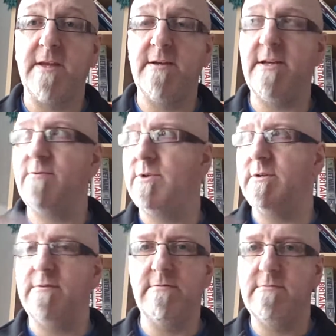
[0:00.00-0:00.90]
And then
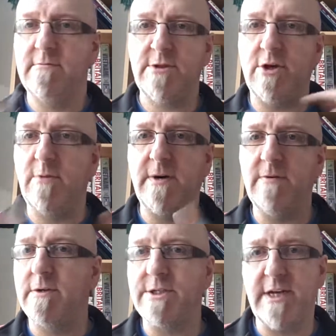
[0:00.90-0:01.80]
we'll talk
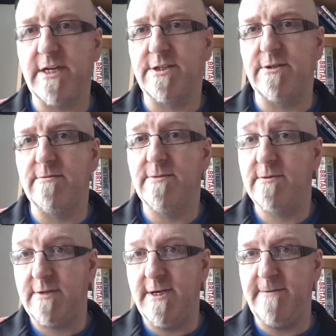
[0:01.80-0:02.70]
about what's next.
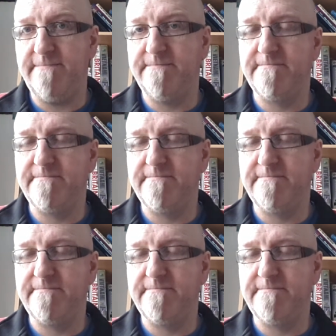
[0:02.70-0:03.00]
Okay?